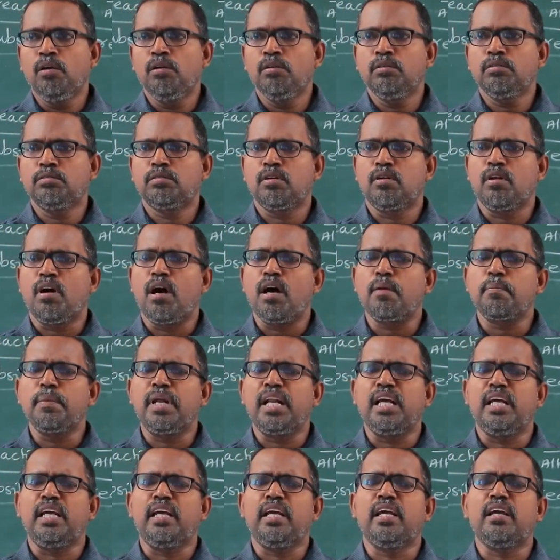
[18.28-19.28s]
So
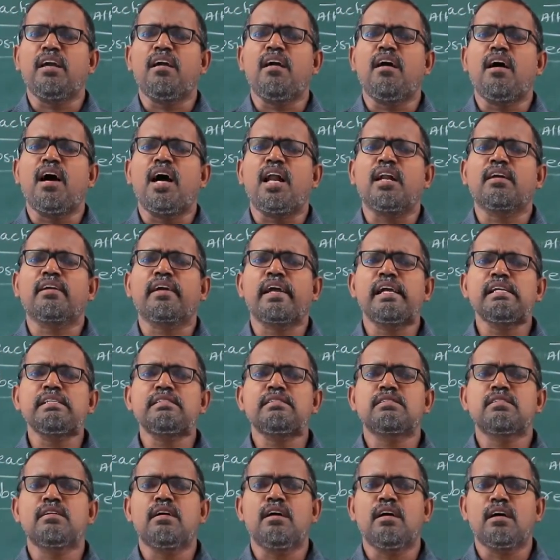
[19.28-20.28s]
normally
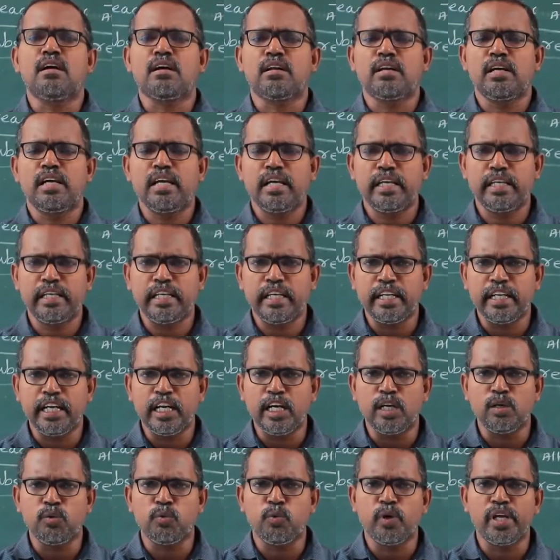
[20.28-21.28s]
alkanes are
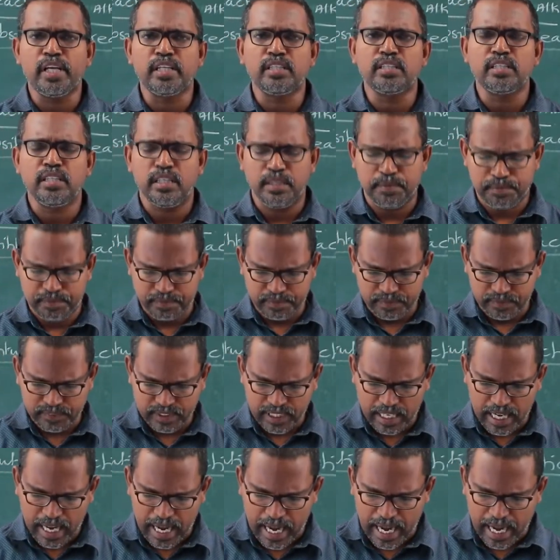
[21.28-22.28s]
inert with
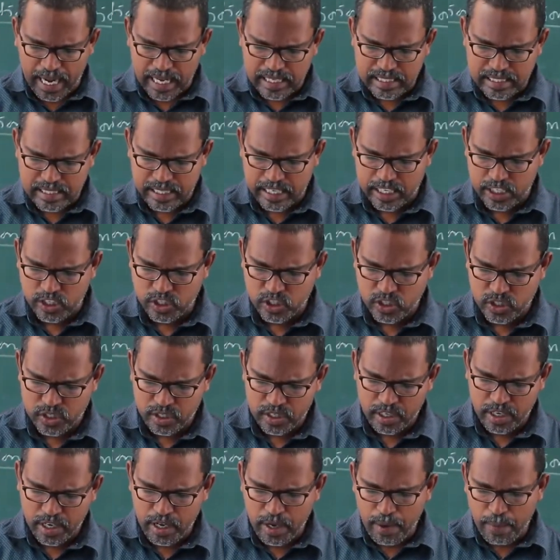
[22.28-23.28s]
acids,